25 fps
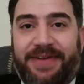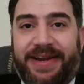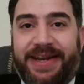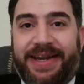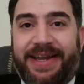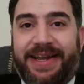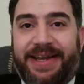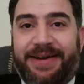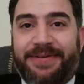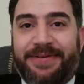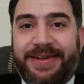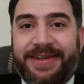
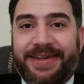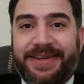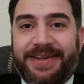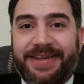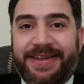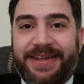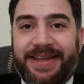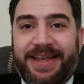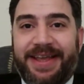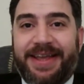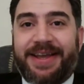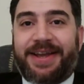right now,
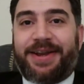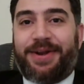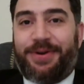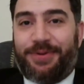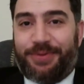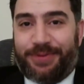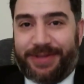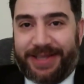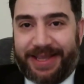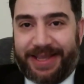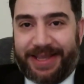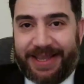
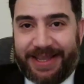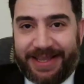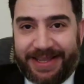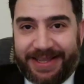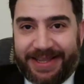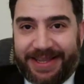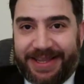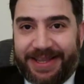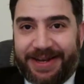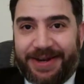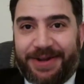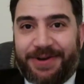including,